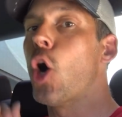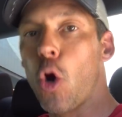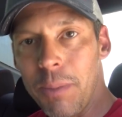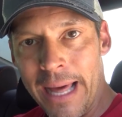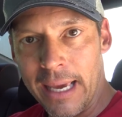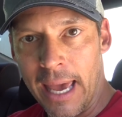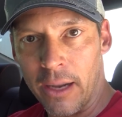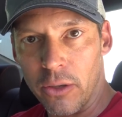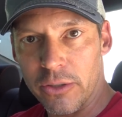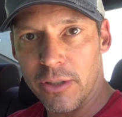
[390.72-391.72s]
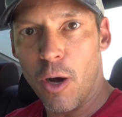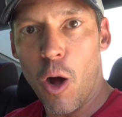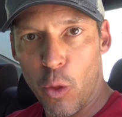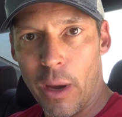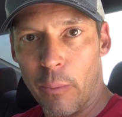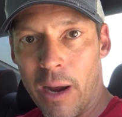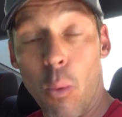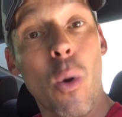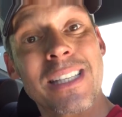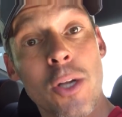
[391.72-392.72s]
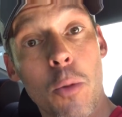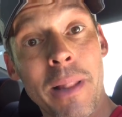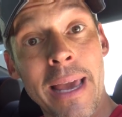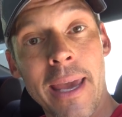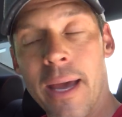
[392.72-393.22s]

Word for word: O-blank handles all the way around. What's an O-blank